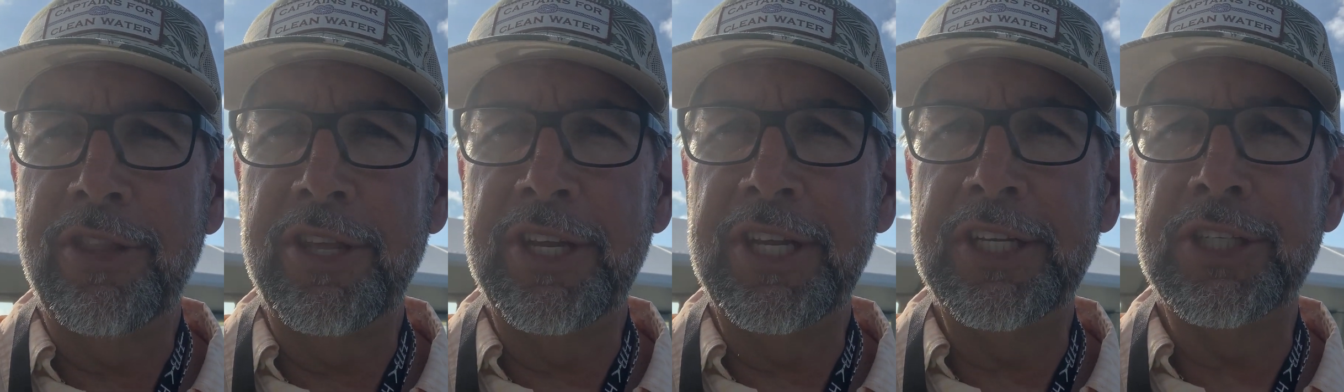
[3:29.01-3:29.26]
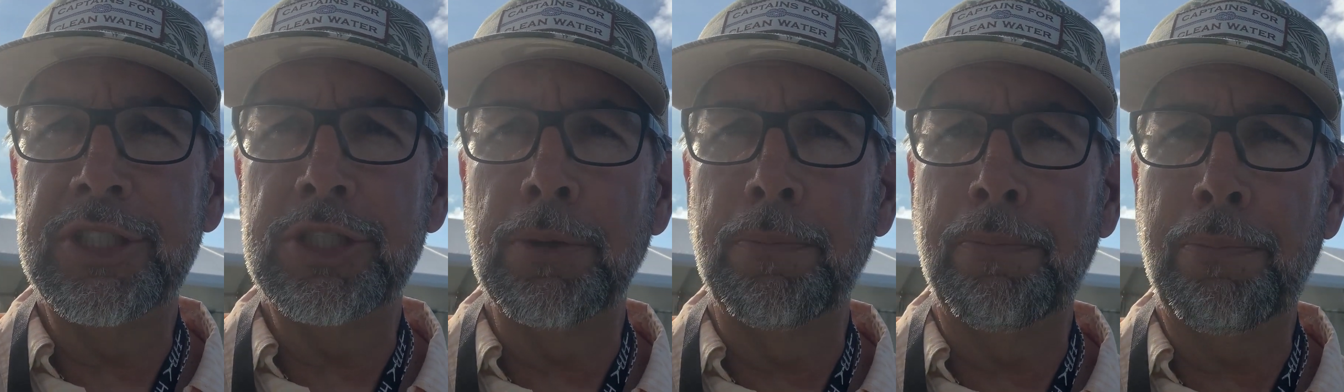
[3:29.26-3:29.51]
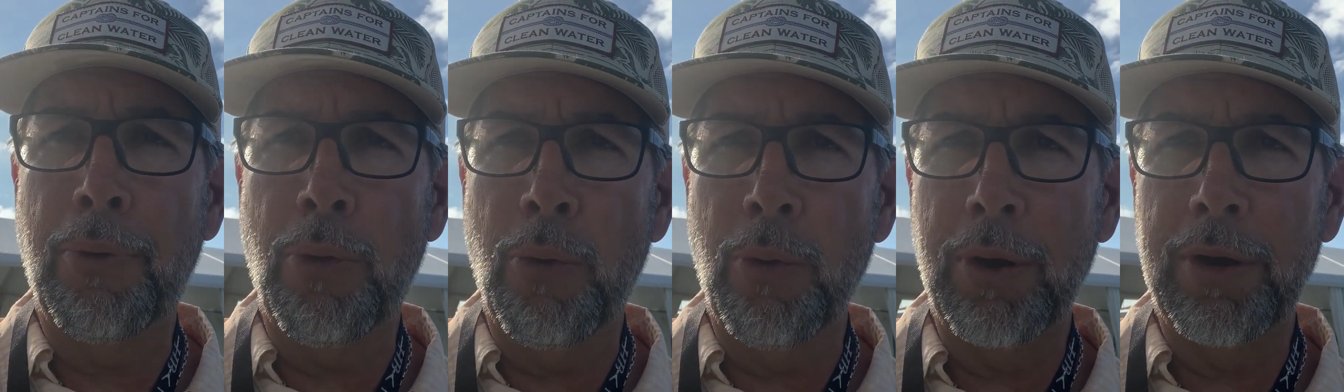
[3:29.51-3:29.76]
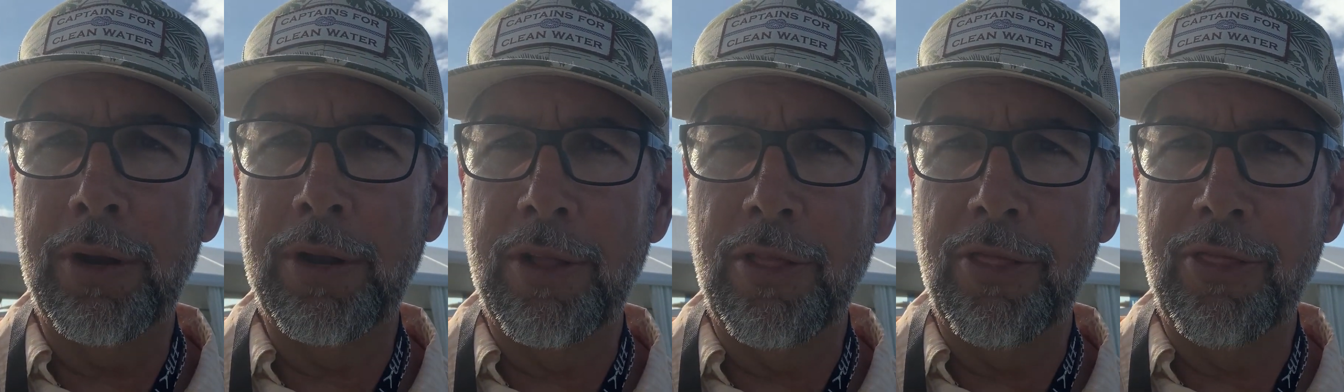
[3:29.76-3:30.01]
the
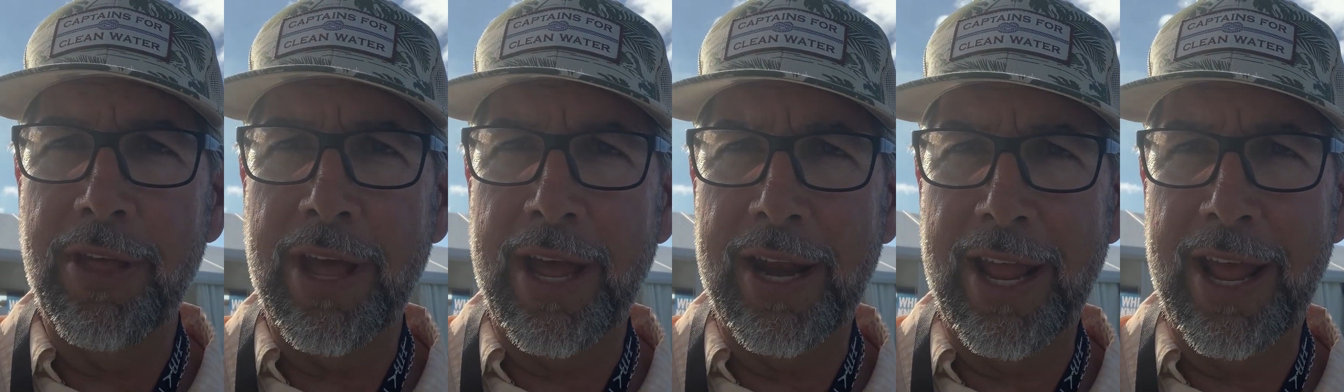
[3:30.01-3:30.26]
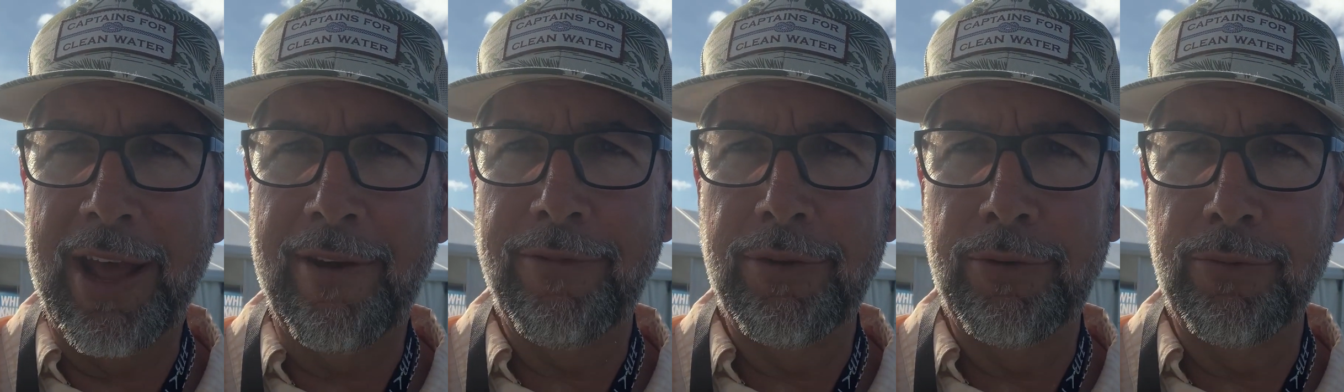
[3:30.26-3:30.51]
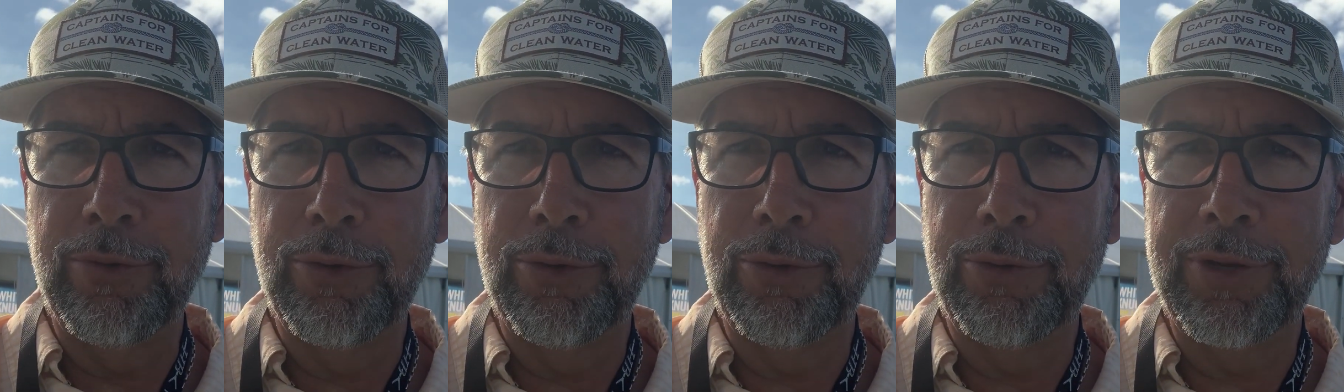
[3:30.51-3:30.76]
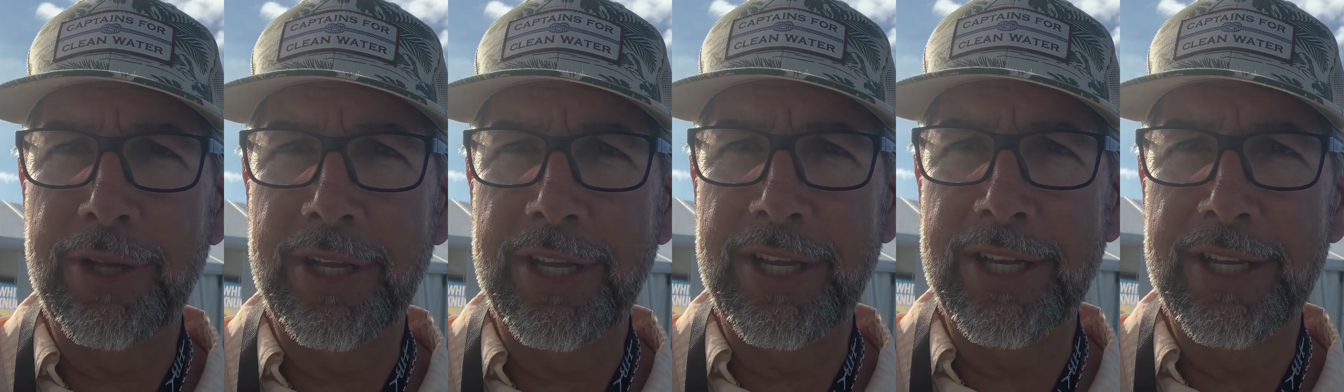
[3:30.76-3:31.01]
support that
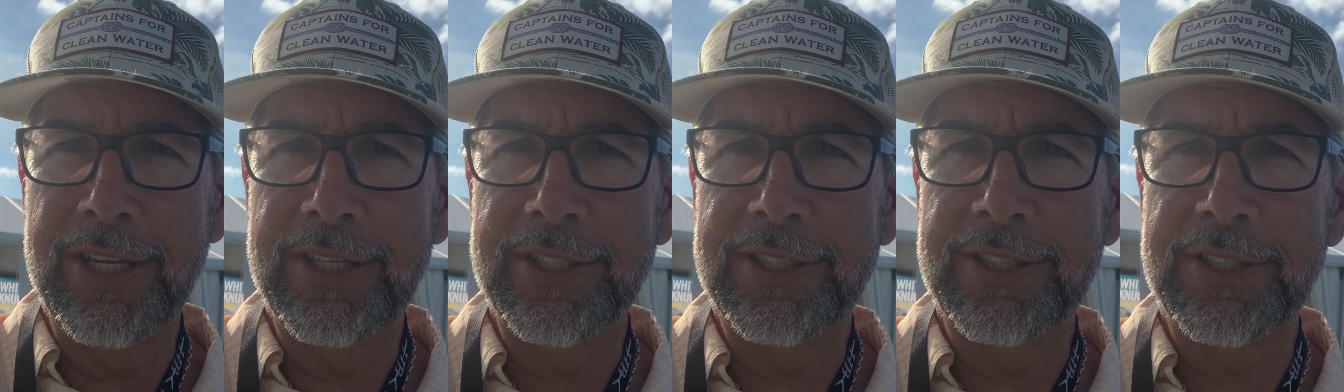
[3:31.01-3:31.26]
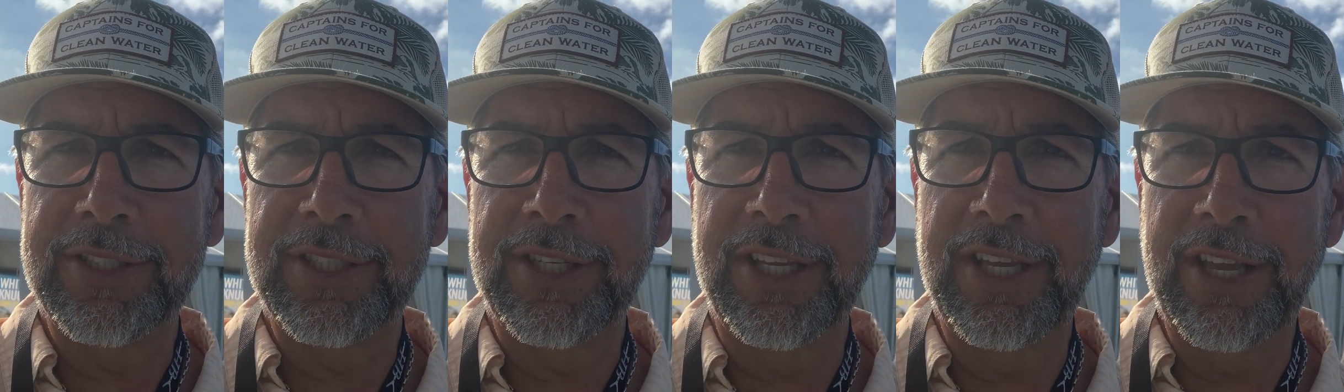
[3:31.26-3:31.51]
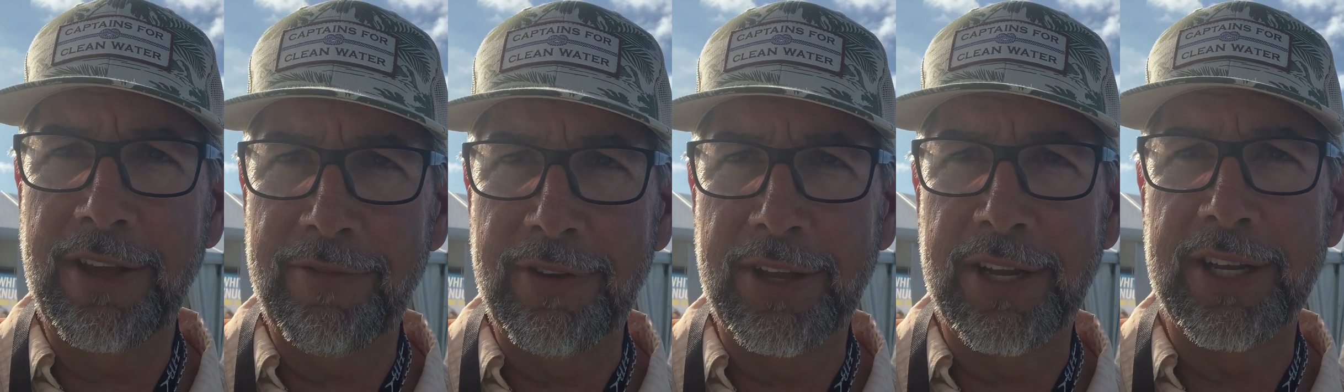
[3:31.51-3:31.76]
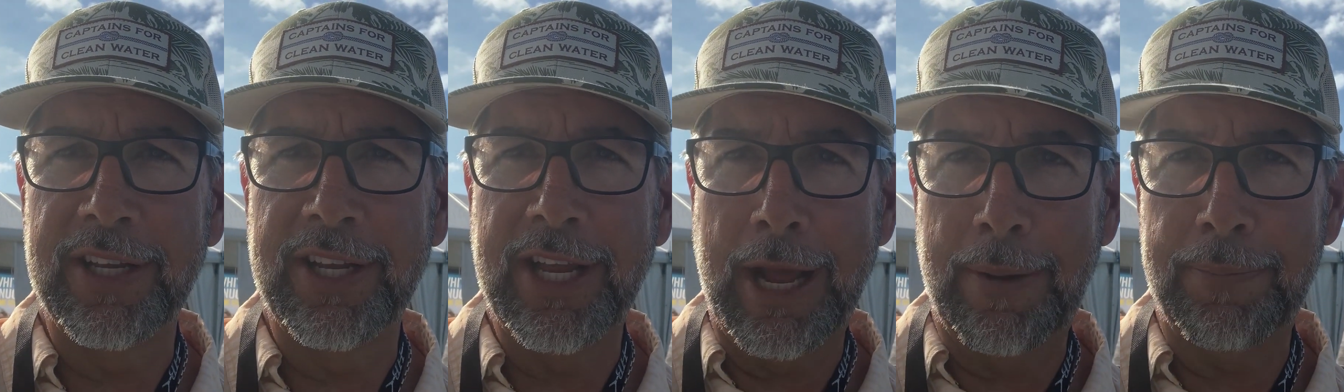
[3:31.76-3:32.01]
Evinrude is
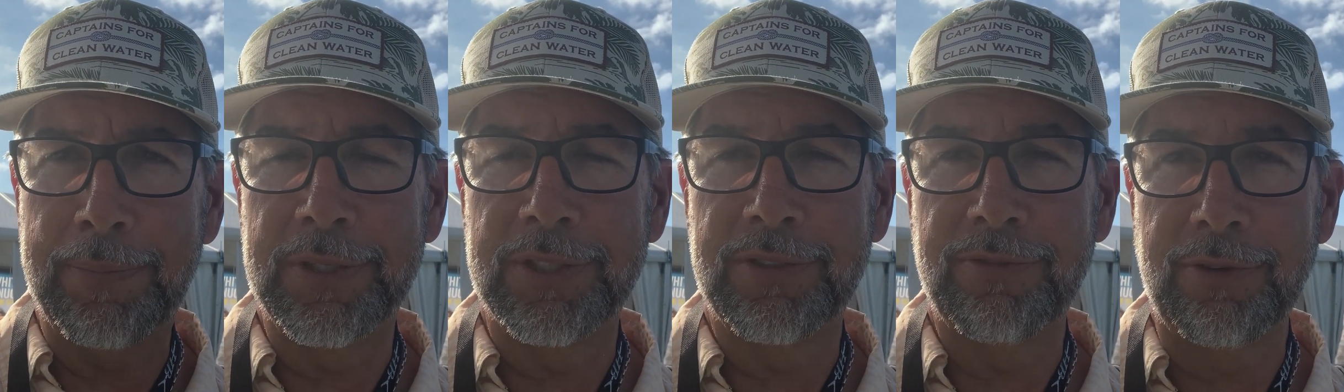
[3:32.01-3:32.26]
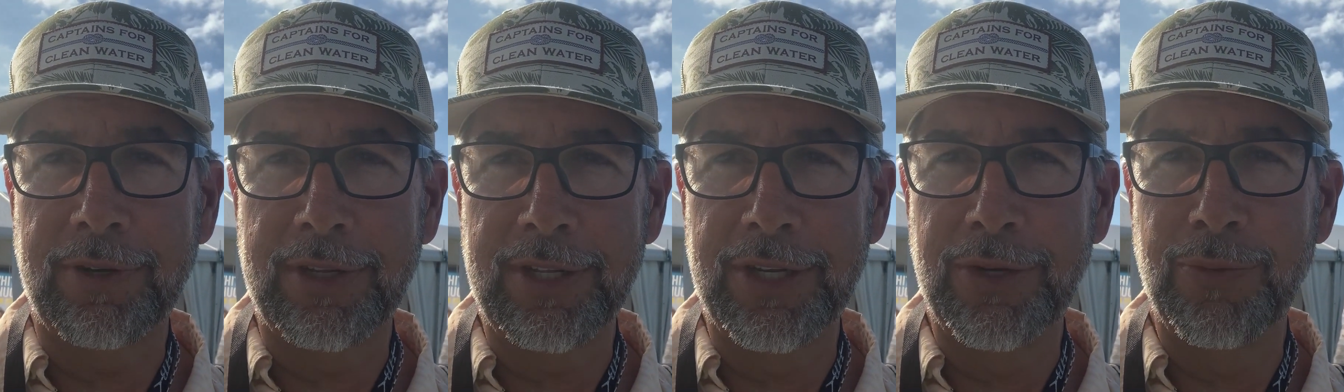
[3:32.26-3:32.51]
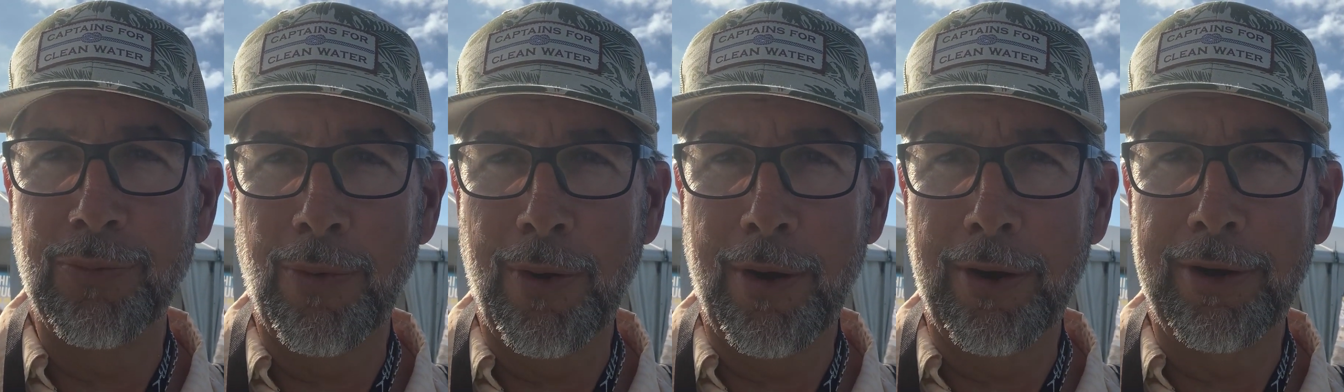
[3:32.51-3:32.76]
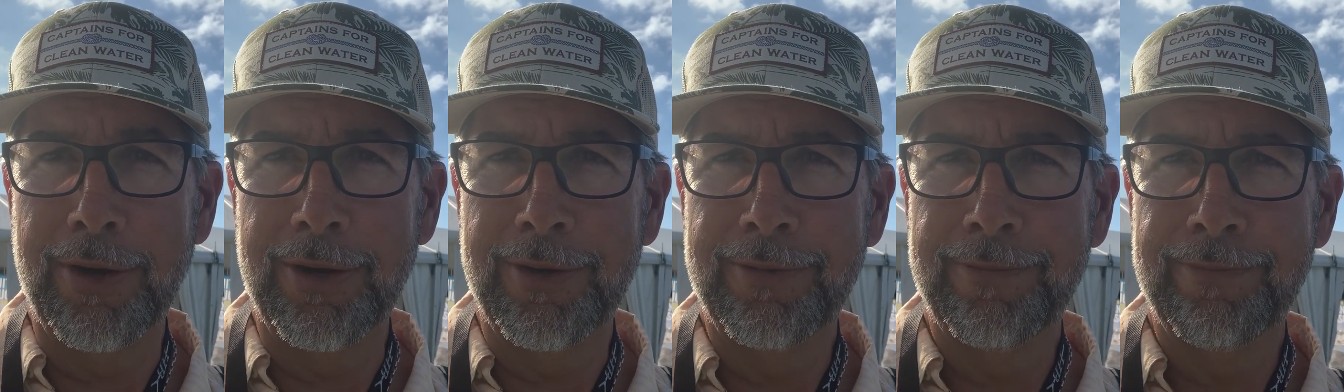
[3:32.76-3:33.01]
giving Captains for Clean
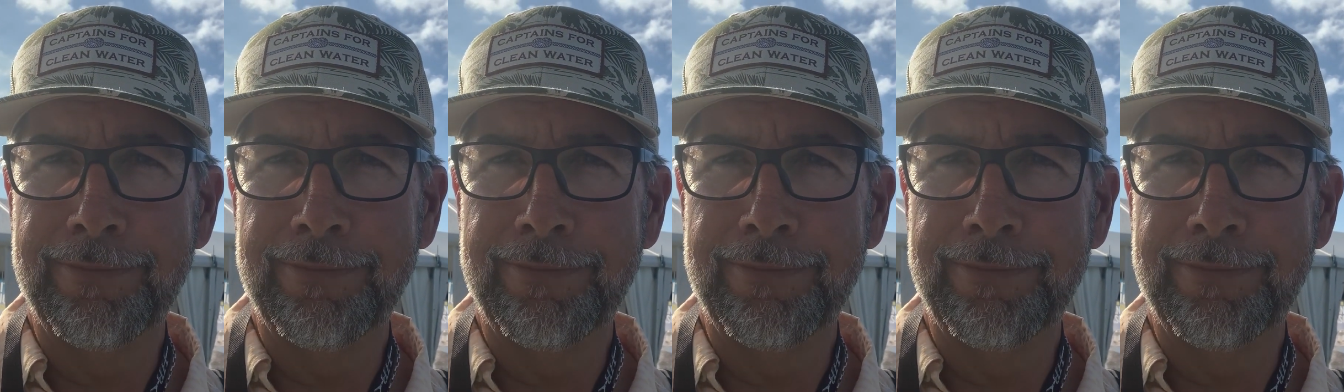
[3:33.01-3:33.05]
Water.